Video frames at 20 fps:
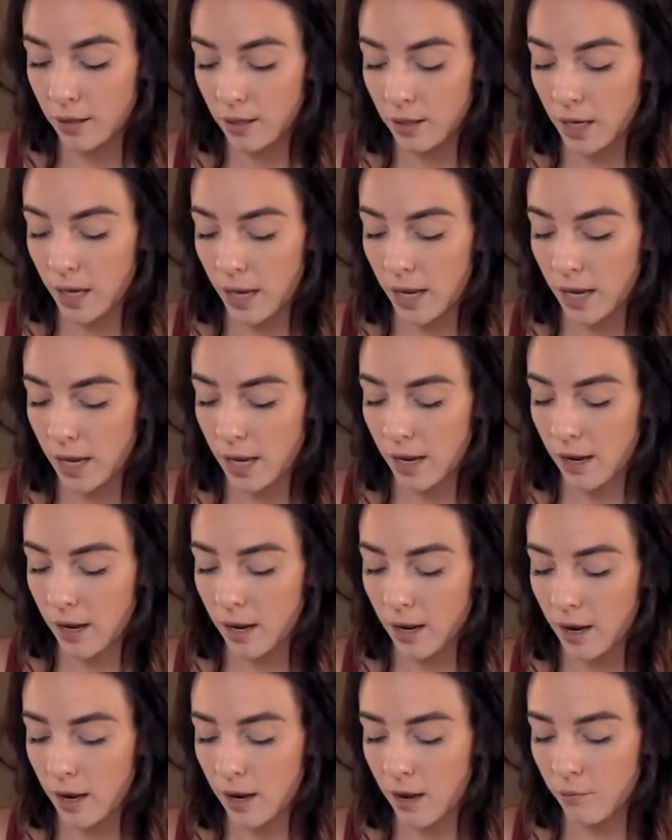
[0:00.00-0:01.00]
a
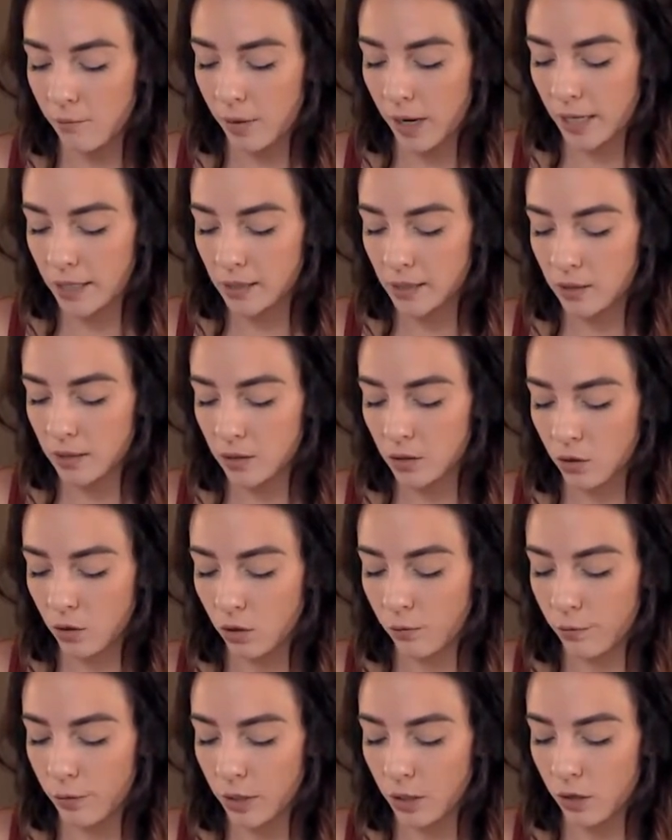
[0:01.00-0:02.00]
Pisces,
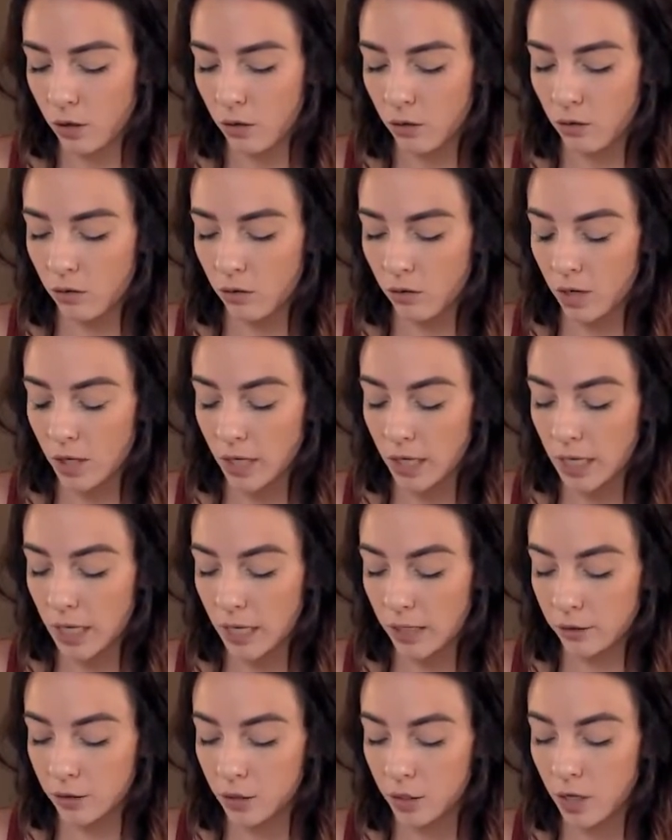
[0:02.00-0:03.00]
Scorpio, or a
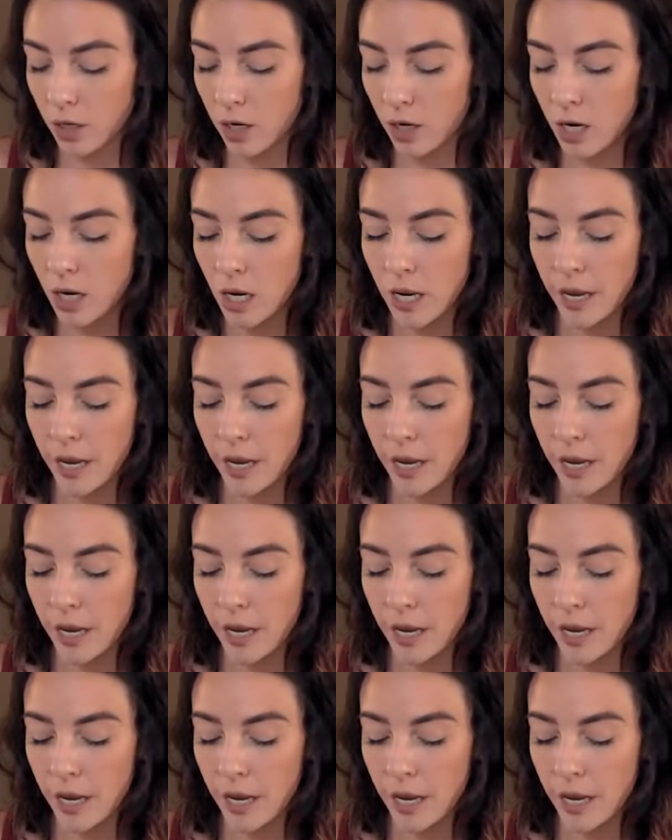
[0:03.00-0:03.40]
Cancer.